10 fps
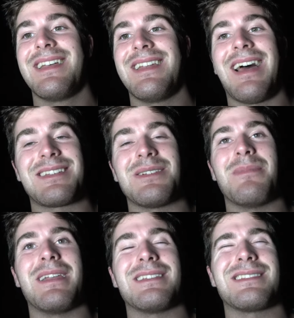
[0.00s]
not too
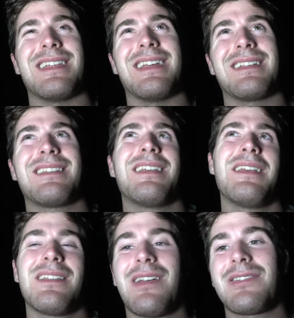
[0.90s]
many snakes.
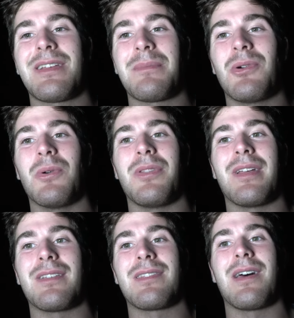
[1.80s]
Saw some cool
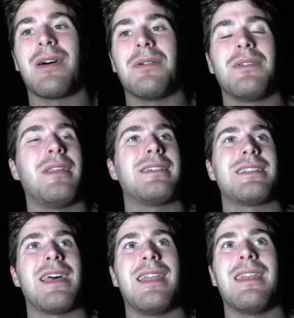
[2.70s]
things though. Nice
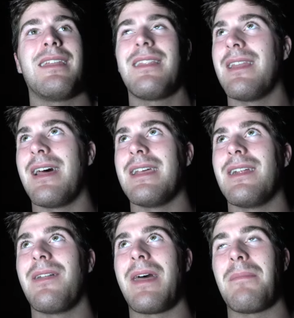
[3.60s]
to end the night
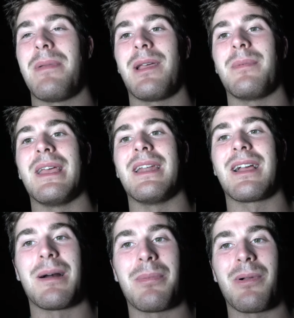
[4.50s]
on that pygmy and a
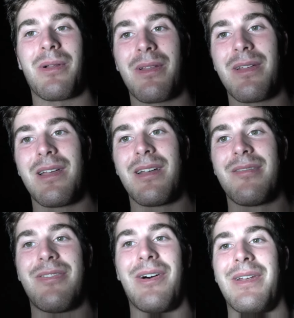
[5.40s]
couple
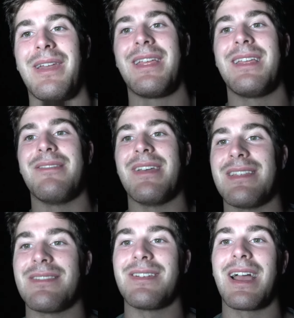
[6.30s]
fun
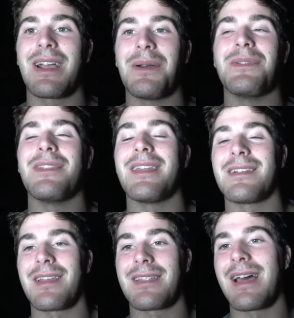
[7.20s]
invasive geckos and
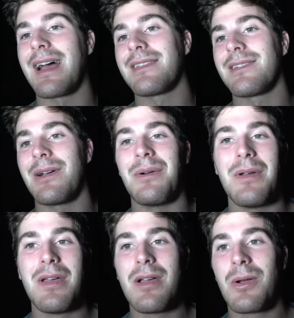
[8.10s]
things like that. So
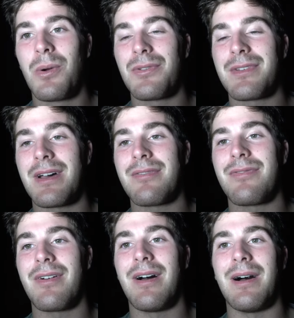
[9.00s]
cool
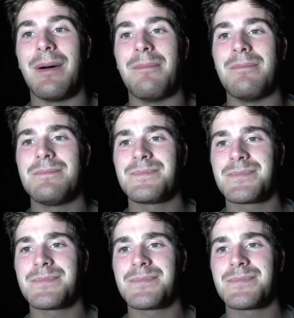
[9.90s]
stuff. Um,